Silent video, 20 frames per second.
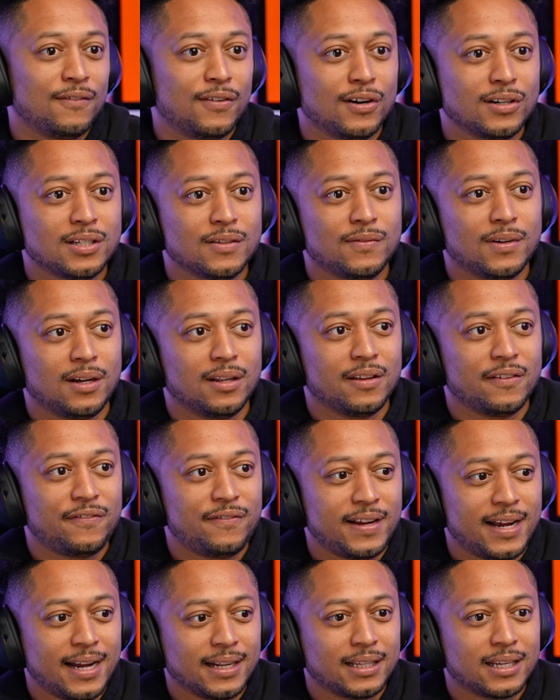First of all, the
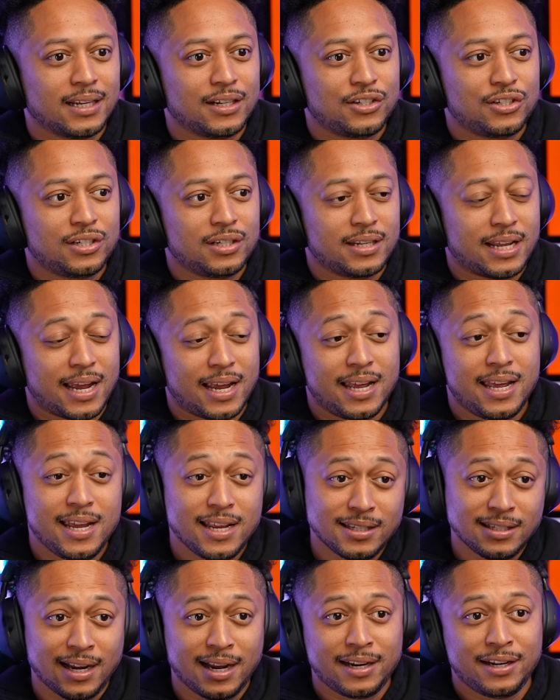fact that that
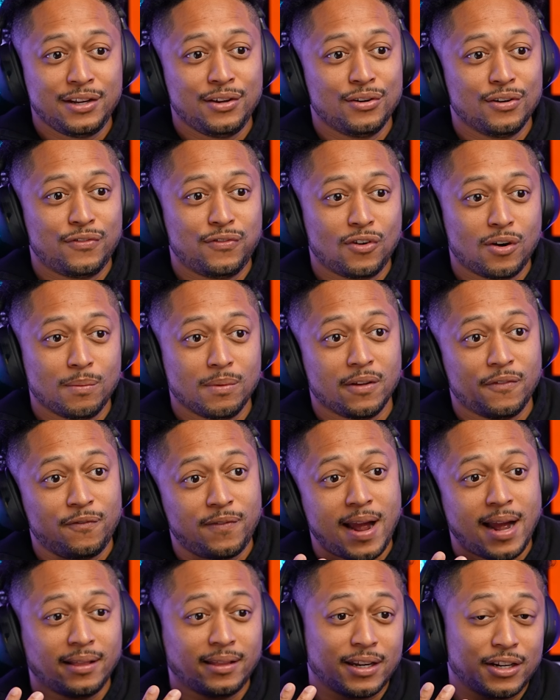he's not in the uniform and the
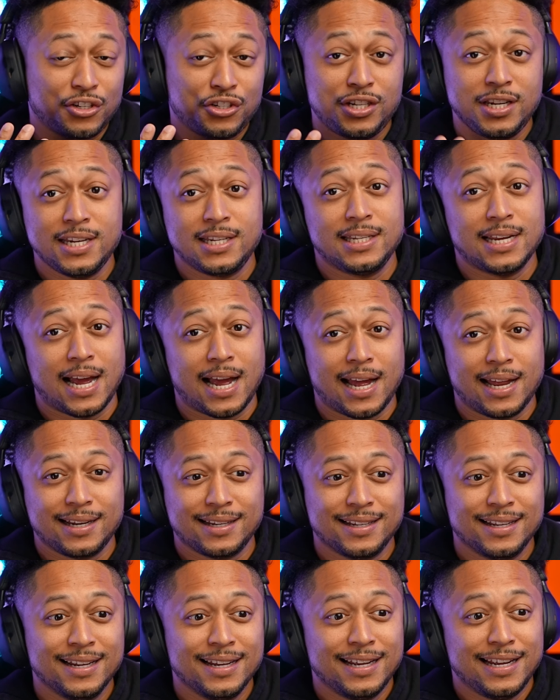fact that she's not
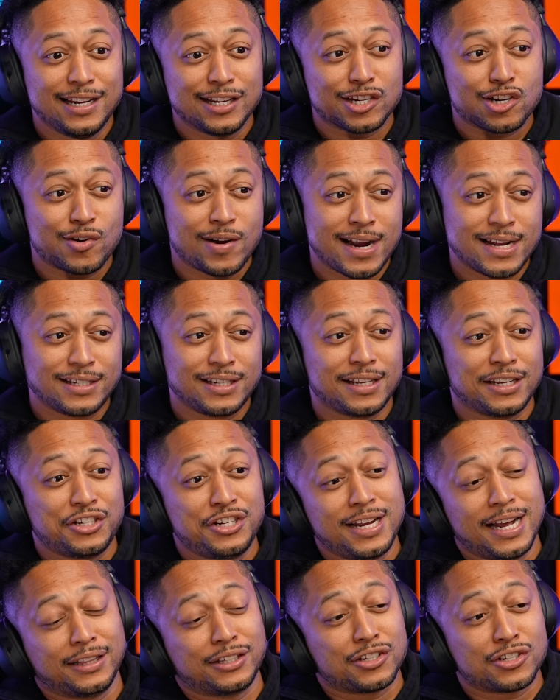is crazy. Like
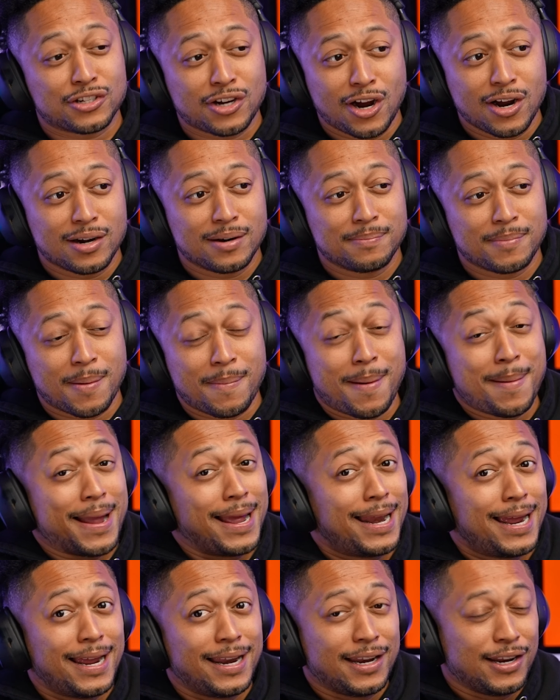she got the skirt, but, but my
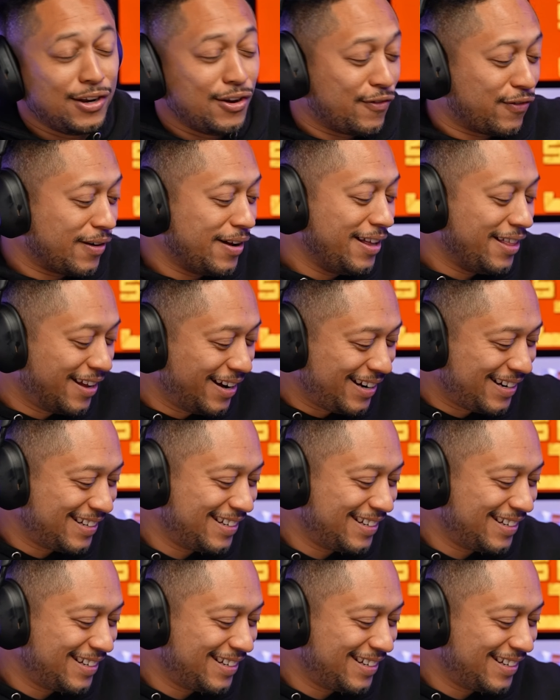man ain't in the uniform. Either.